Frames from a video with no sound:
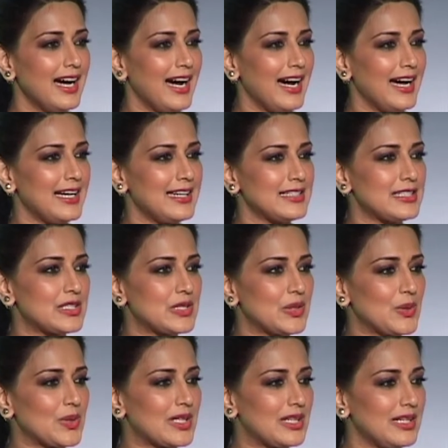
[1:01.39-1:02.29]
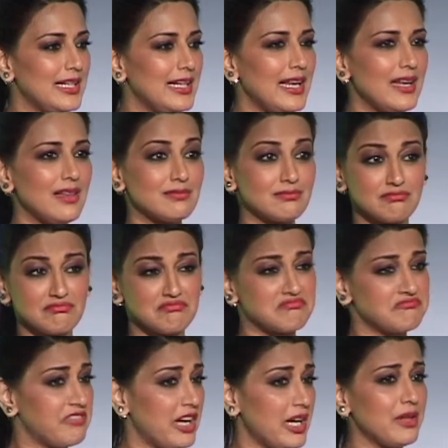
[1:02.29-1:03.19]
And so cleaning,
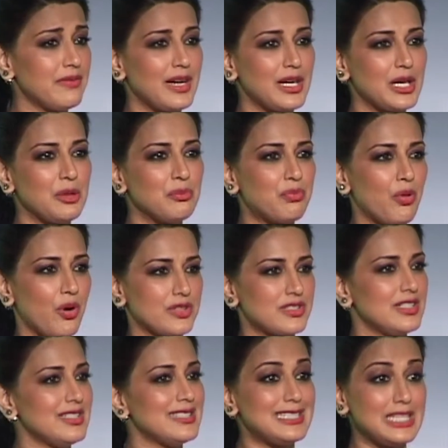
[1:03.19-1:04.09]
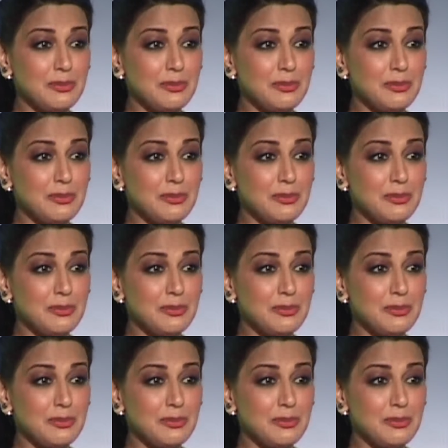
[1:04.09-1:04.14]
very, very important.